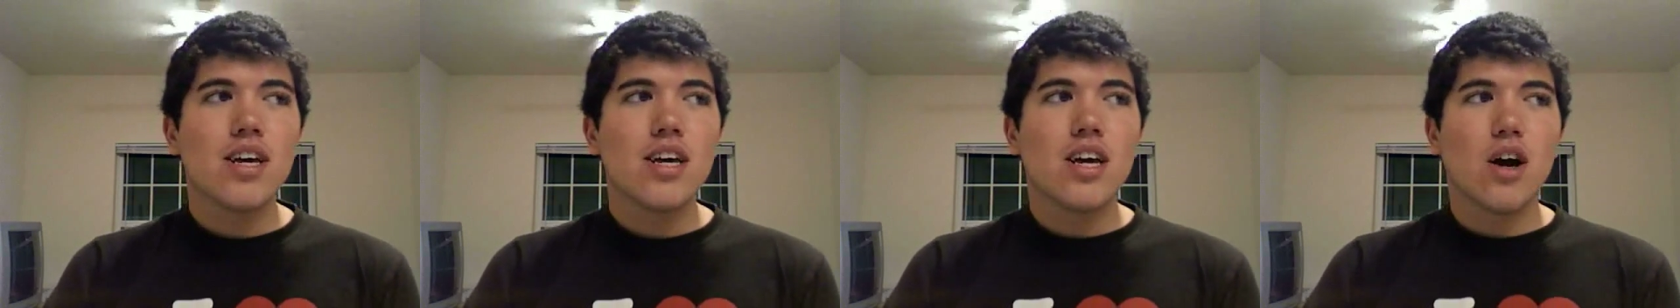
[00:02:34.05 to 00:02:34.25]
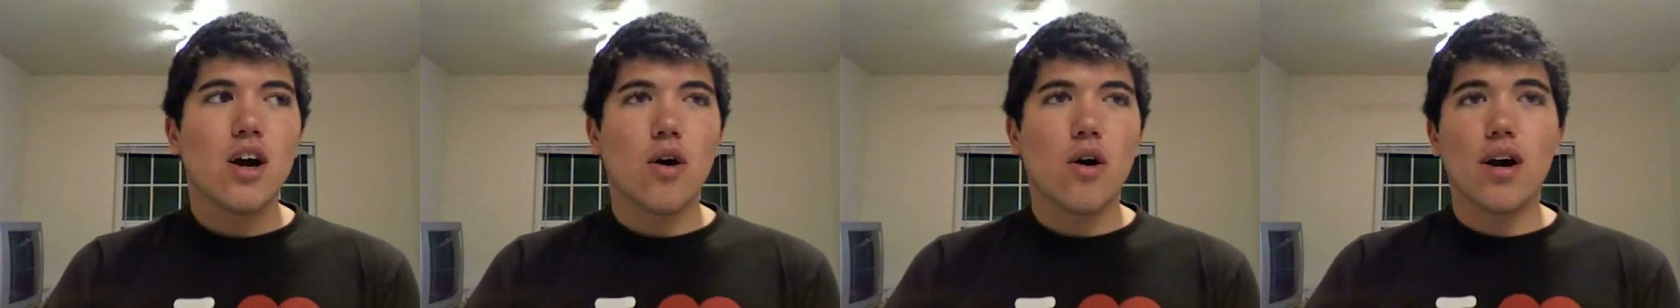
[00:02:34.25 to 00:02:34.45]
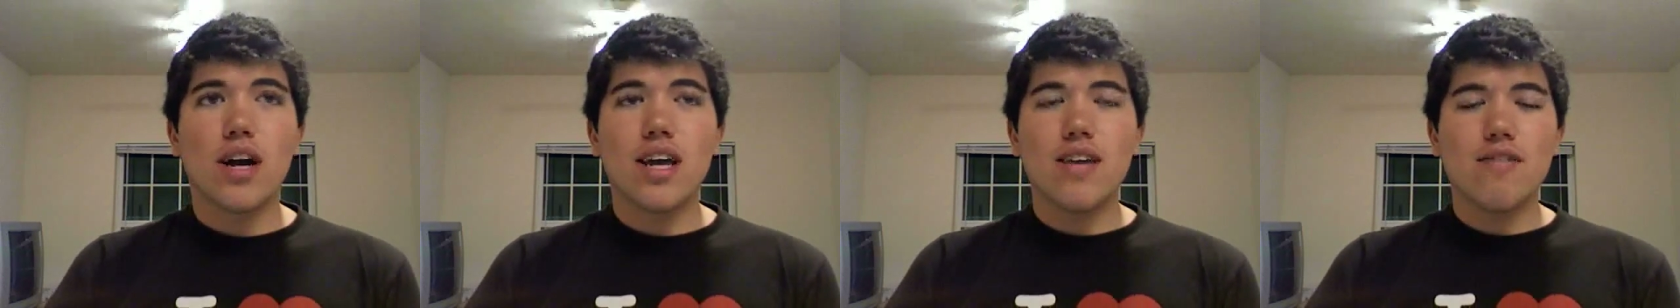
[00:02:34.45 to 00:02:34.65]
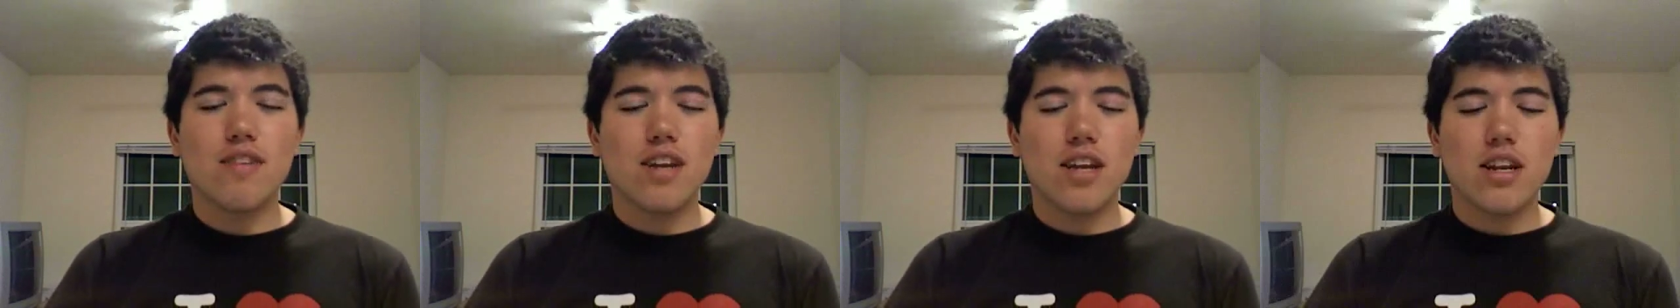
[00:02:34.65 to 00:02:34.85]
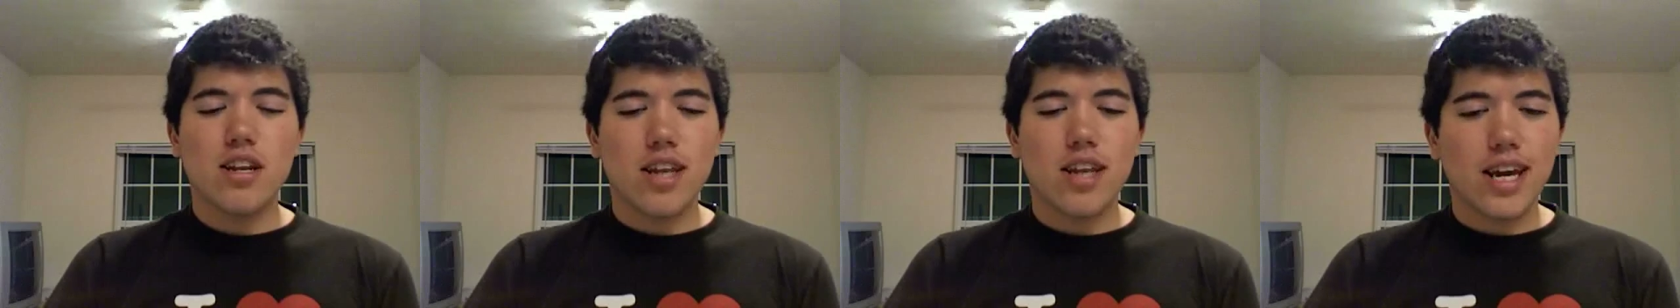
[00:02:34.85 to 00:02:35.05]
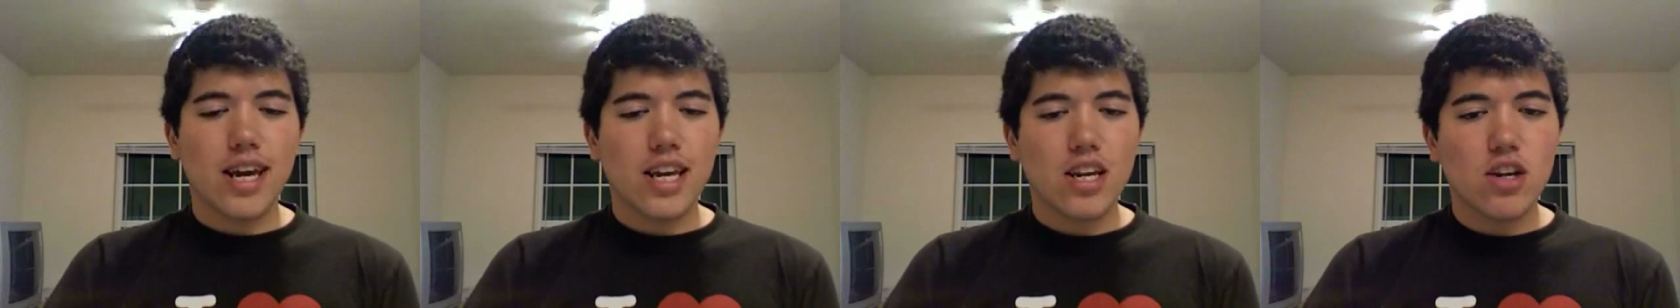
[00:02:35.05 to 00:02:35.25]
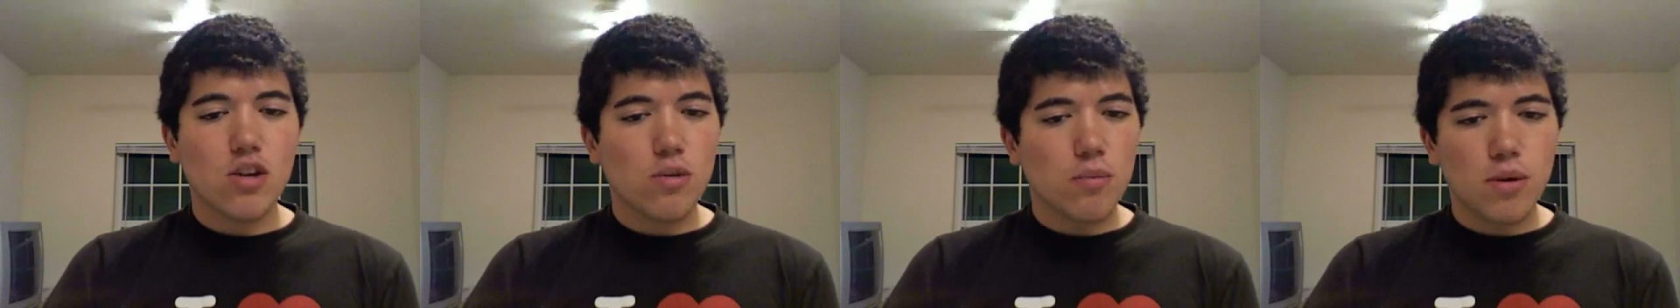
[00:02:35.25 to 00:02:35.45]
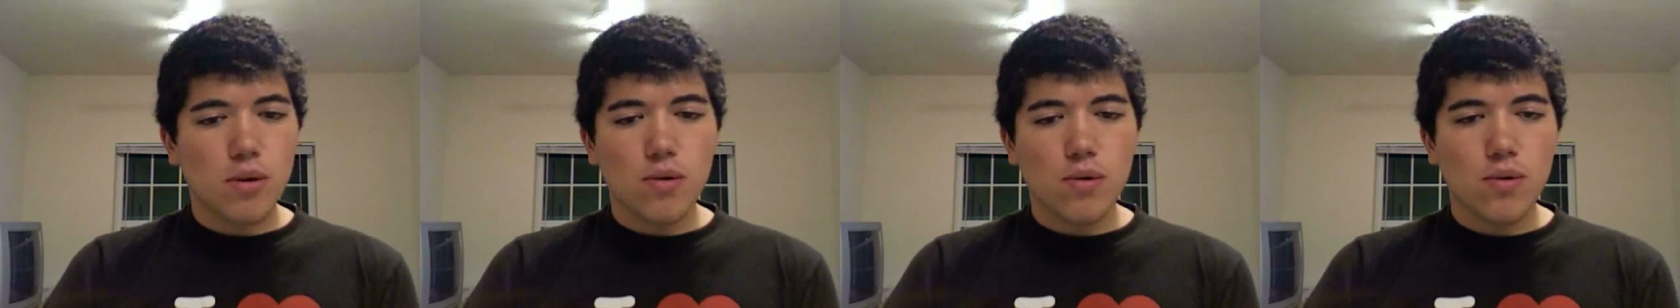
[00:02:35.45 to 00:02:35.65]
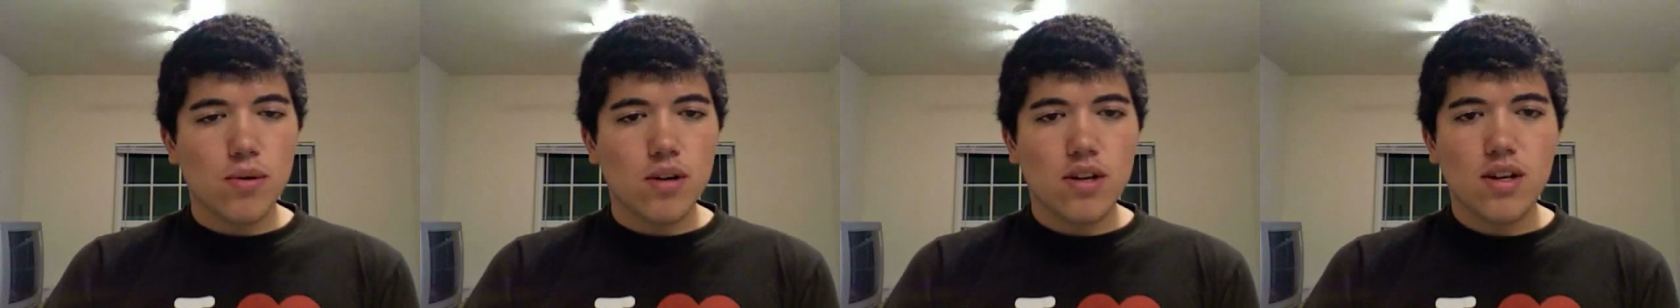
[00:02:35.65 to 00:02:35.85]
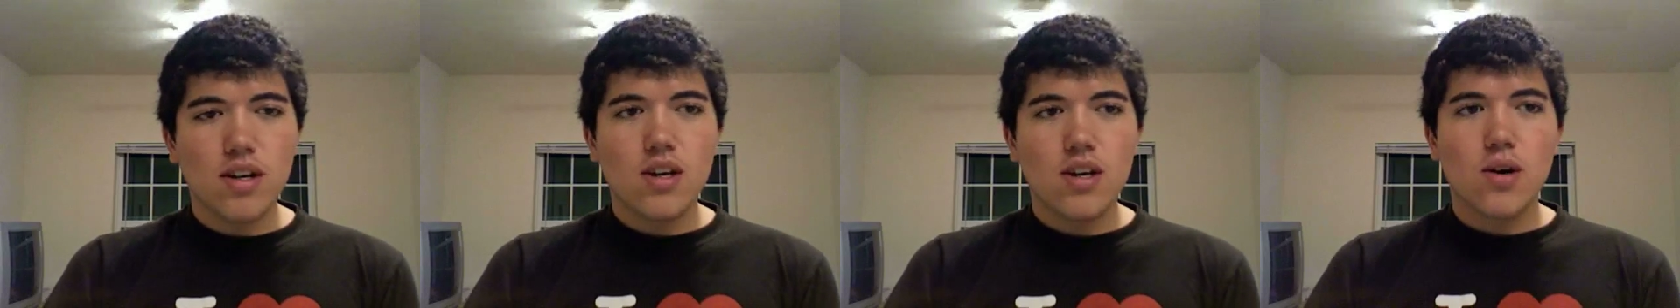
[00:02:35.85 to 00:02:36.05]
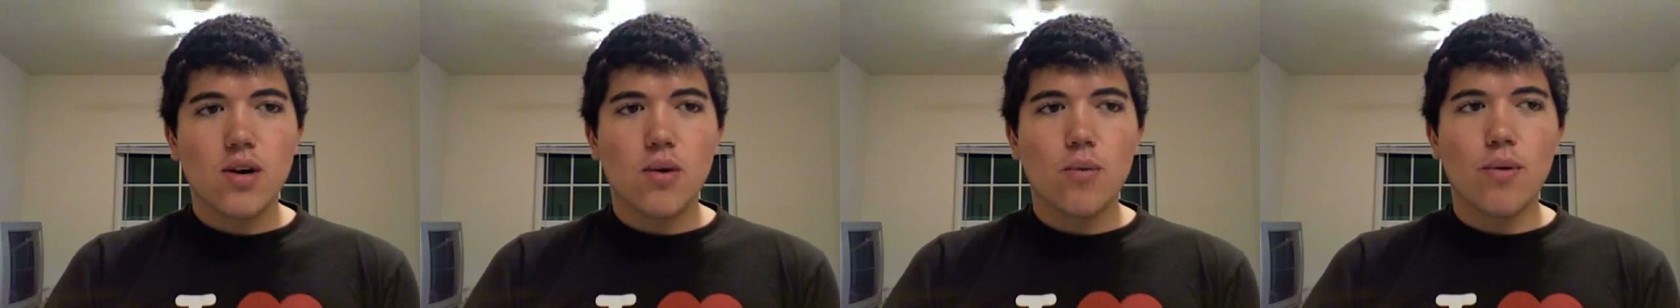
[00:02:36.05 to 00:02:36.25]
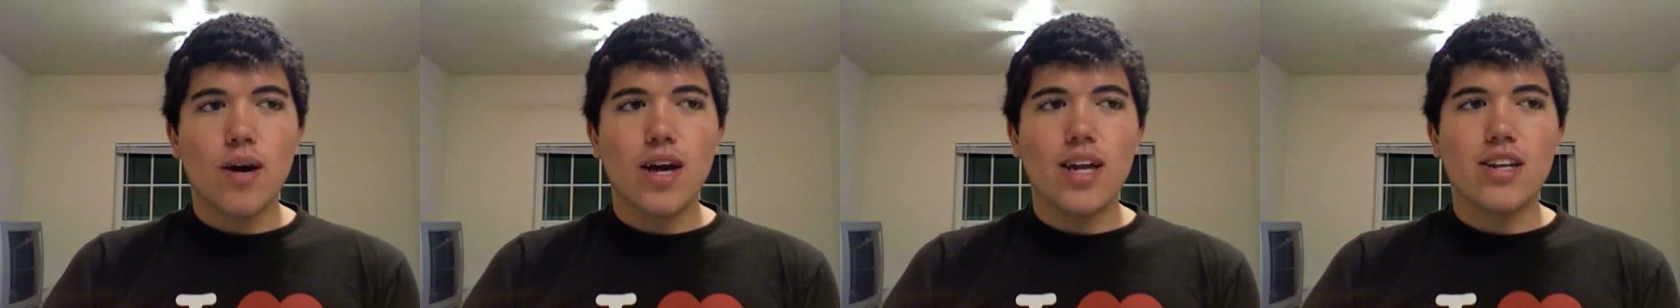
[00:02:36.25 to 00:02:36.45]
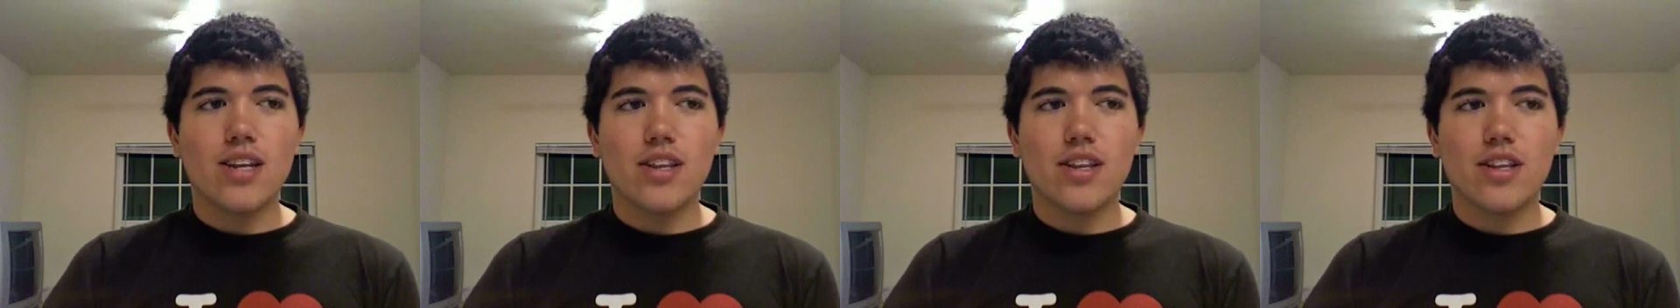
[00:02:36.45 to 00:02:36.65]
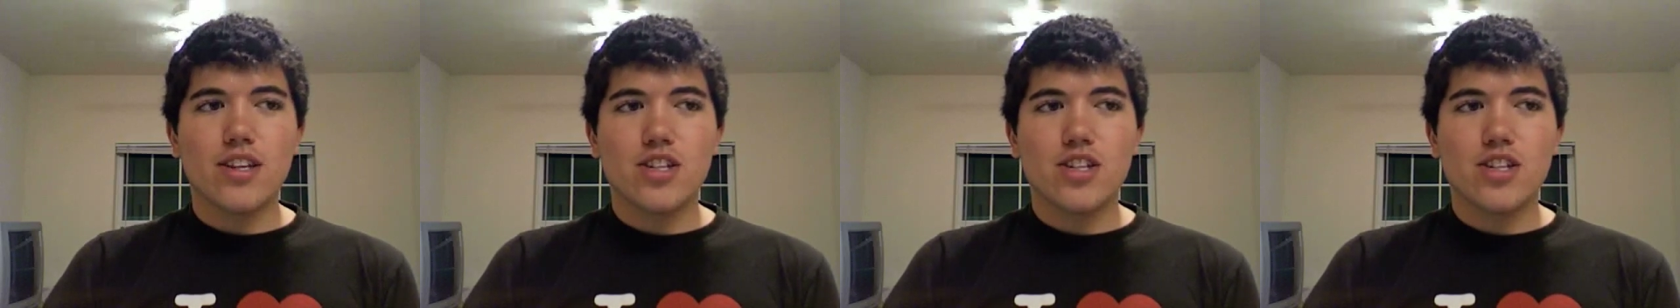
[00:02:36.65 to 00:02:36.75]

or even in like New Moon when